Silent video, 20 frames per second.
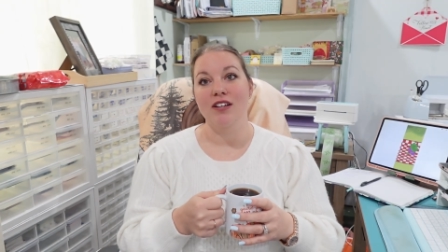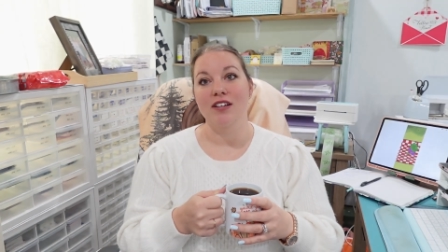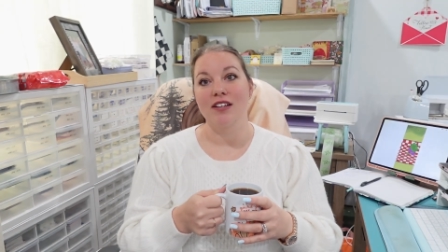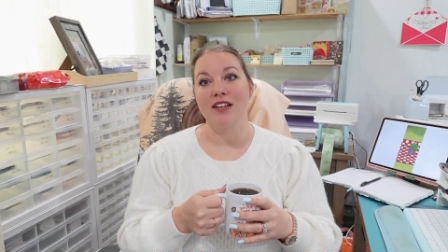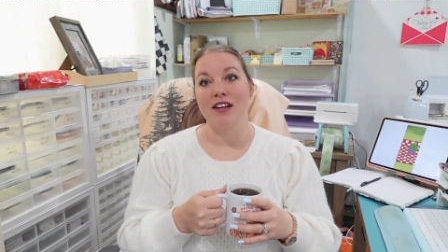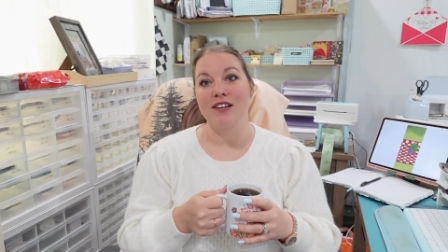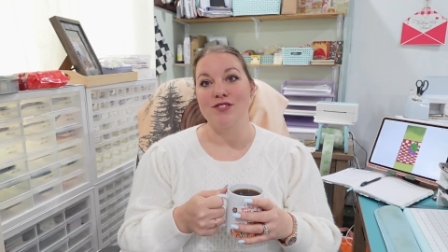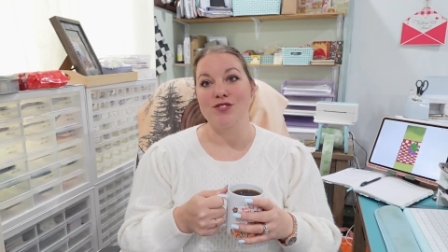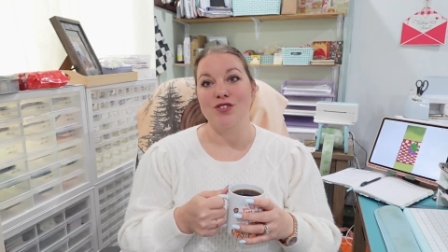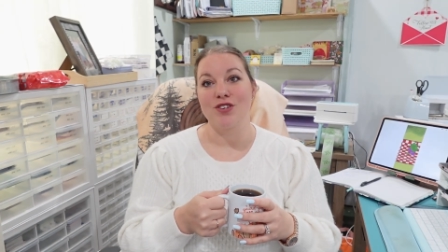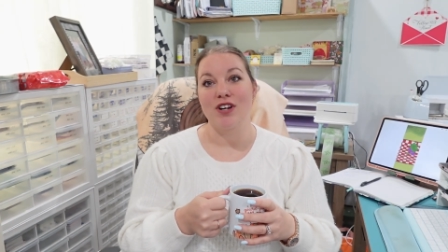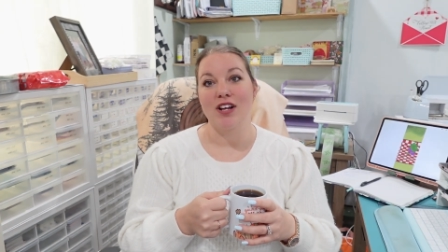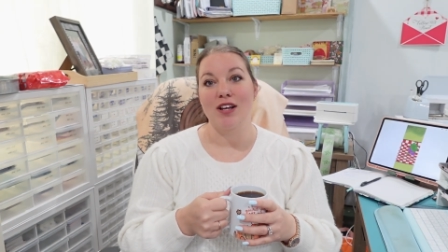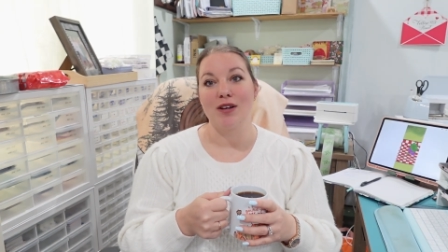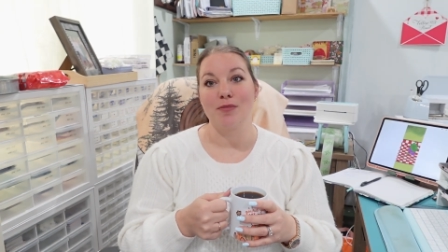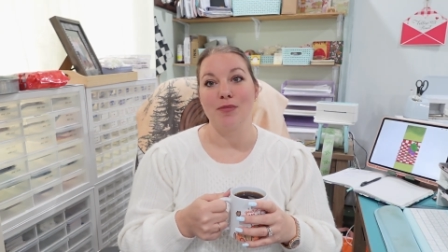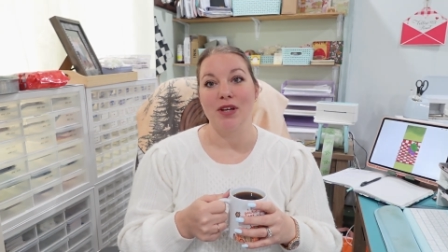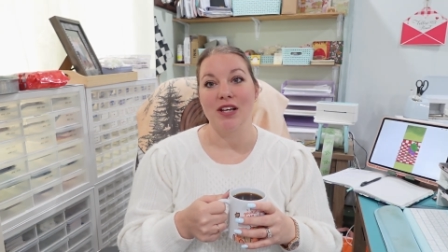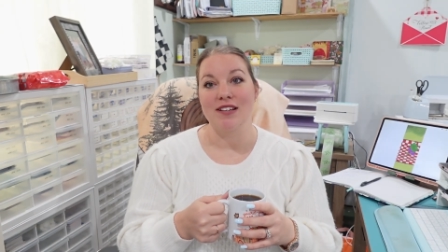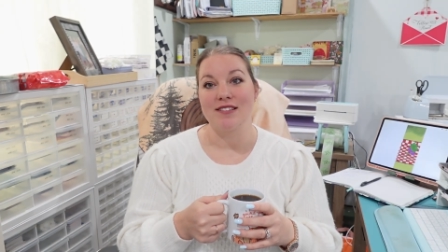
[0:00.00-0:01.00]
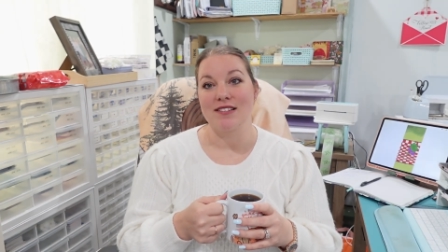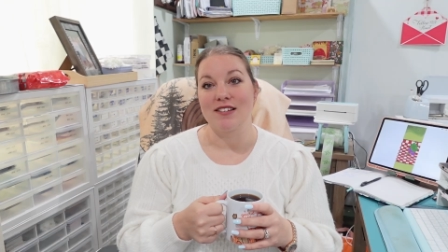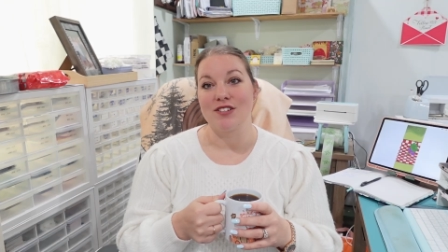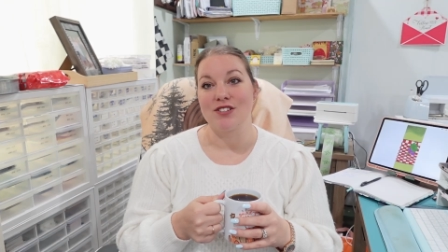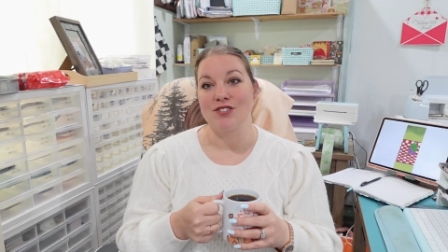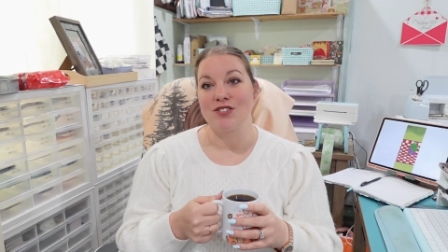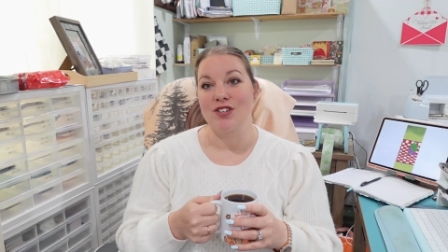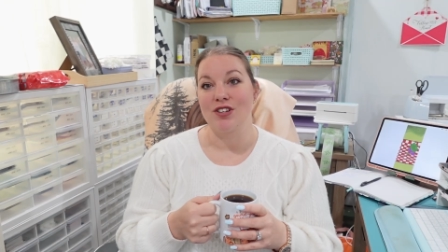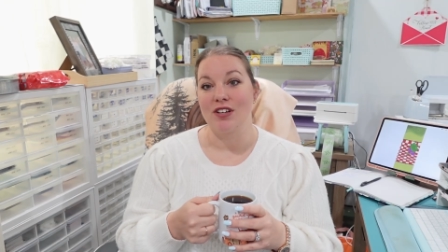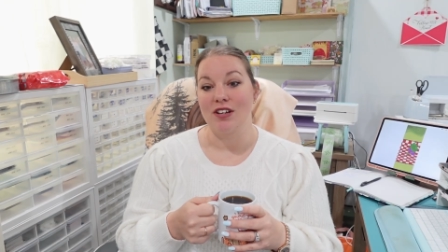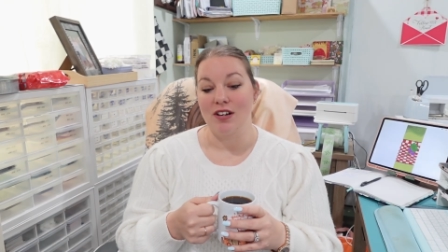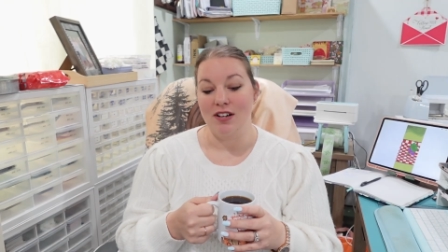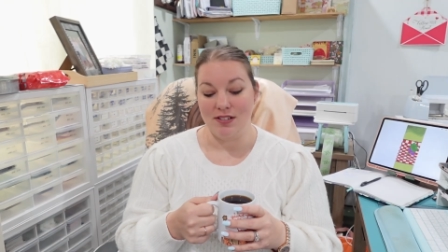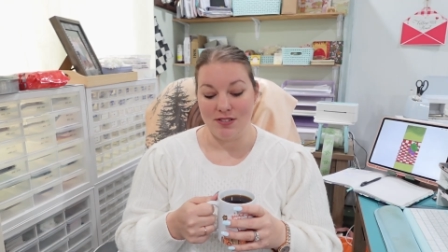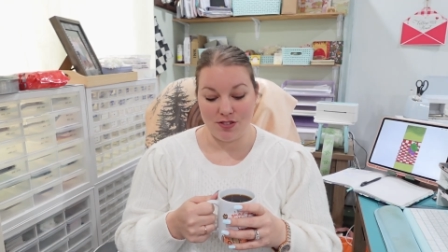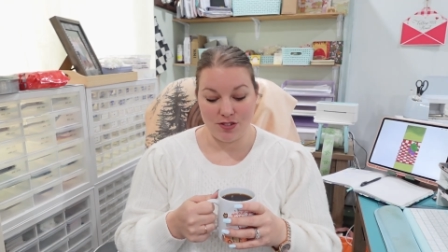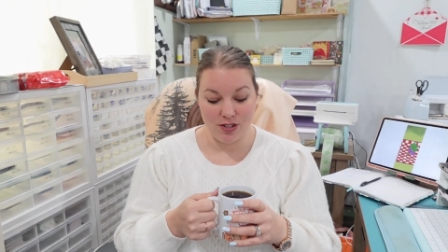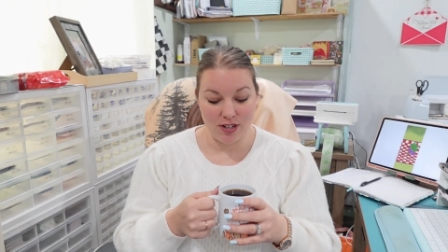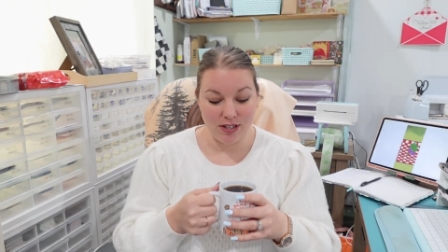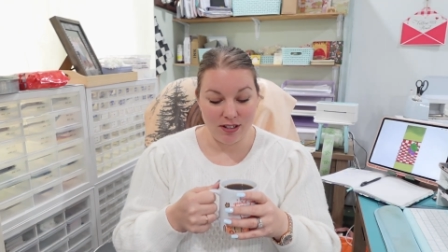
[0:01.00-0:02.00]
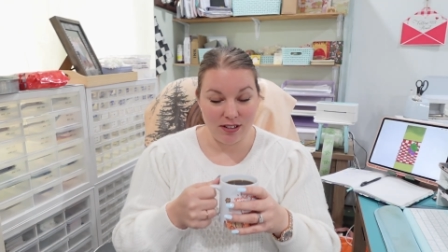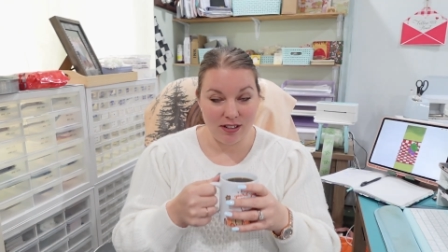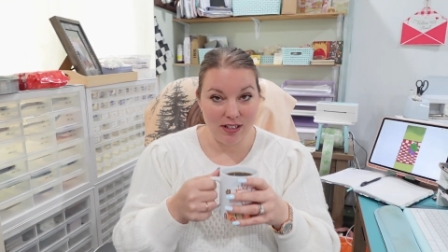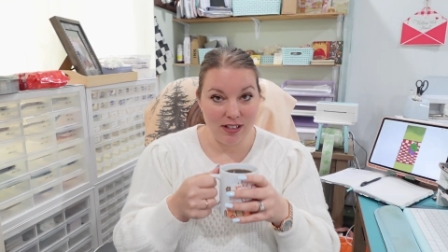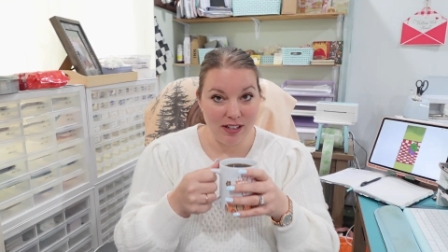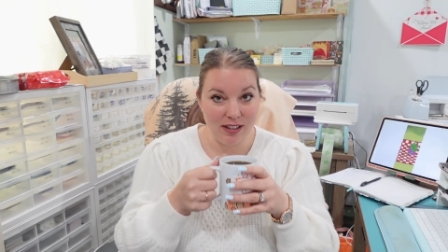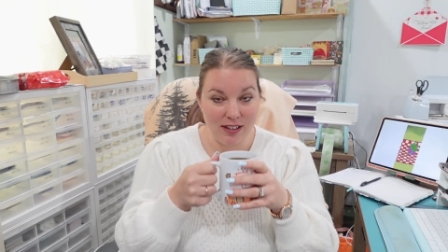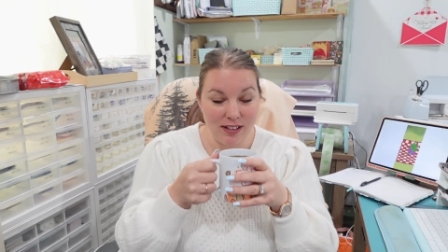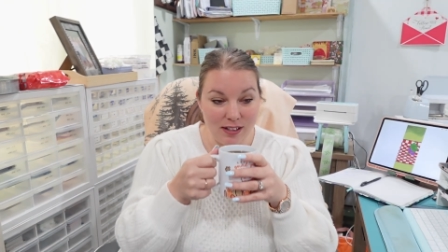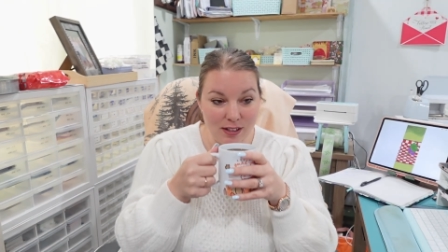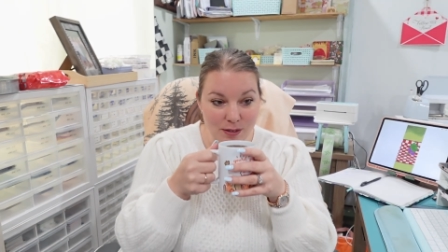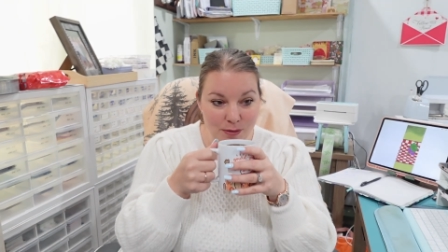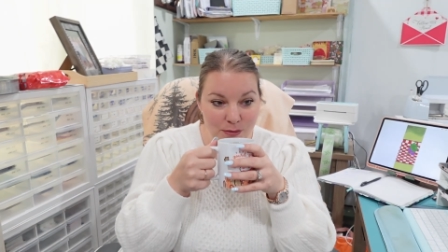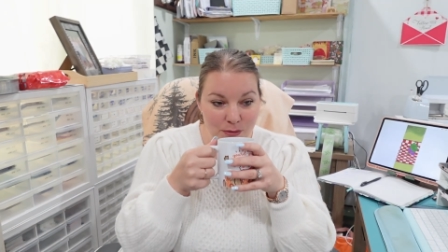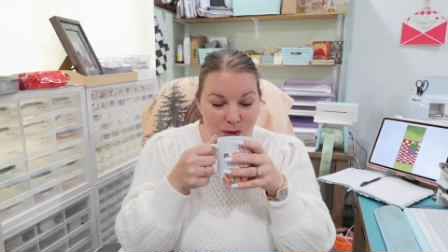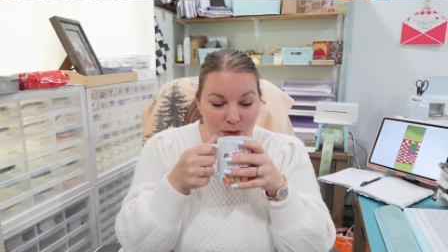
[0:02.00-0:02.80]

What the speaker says: yesterday because I just couldn't concentrate on anything.